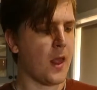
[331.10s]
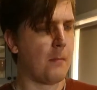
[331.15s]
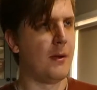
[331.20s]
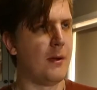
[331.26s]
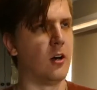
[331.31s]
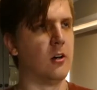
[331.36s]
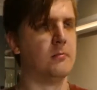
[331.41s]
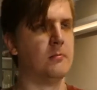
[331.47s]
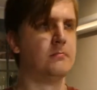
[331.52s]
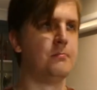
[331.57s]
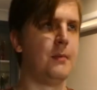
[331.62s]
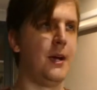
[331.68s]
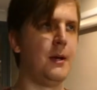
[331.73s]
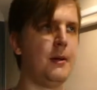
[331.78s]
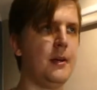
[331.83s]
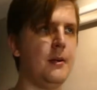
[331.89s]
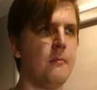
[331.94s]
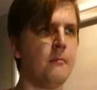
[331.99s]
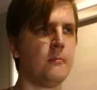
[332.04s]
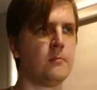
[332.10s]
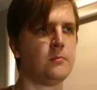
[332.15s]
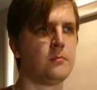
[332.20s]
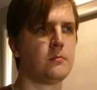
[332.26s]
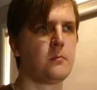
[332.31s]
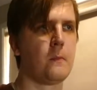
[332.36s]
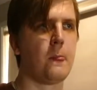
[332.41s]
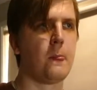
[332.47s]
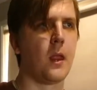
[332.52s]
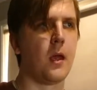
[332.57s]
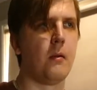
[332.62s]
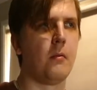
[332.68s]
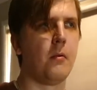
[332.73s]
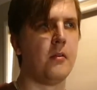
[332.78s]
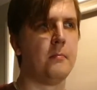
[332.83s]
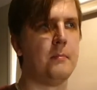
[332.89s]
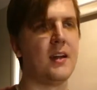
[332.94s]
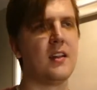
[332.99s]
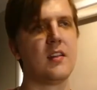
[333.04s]
Well, maybe
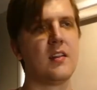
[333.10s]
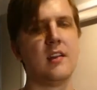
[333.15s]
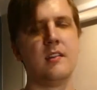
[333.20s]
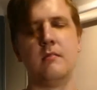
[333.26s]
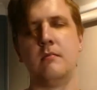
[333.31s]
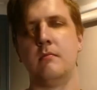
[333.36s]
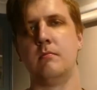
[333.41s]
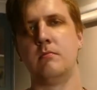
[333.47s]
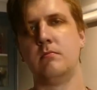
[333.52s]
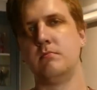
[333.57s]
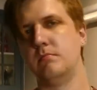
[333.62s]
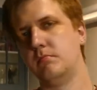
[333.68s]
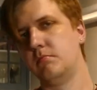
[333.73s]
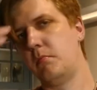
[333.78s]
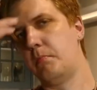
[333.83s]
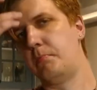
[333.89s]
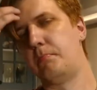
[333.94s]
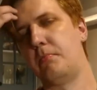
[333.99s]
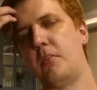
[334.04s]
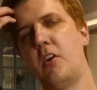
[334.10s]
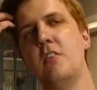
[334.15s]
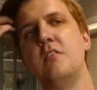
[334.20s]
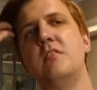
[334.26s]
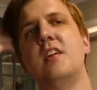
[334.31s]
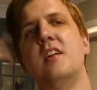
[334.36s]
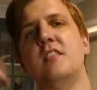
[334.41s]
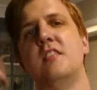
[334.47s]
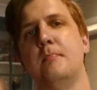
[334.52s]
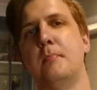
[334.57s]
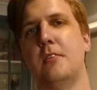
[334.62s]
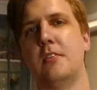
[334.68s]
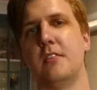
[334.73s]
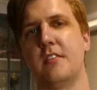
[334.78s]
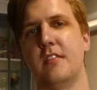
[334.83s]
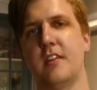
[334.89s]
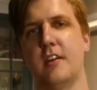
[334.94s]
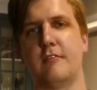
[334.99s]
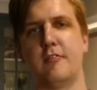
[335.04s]
better than processed bought
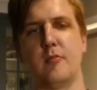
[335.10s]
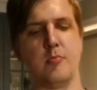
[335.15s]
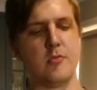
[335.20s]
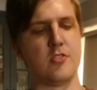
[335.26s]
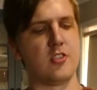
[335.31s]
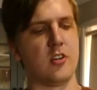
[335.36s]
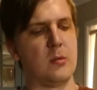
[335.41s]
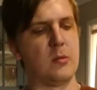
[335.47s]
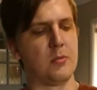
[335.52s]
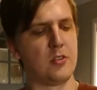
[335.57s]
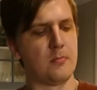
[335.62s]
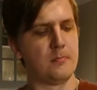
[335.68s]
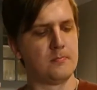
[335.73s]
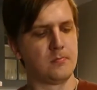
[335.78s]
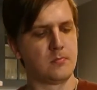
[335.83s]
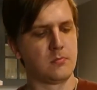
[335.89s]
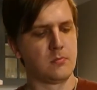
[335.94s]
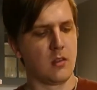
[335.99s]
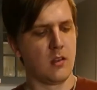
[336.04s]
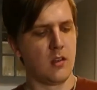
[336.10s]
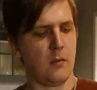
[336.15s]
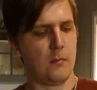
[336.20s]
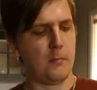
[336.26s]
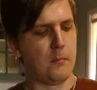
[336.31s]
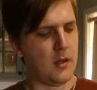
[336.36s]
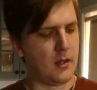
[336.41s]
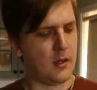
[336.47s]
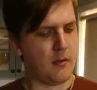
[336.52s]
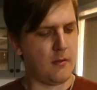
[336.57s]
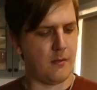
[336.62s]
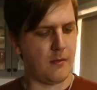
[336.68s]
stuff from the shops, but.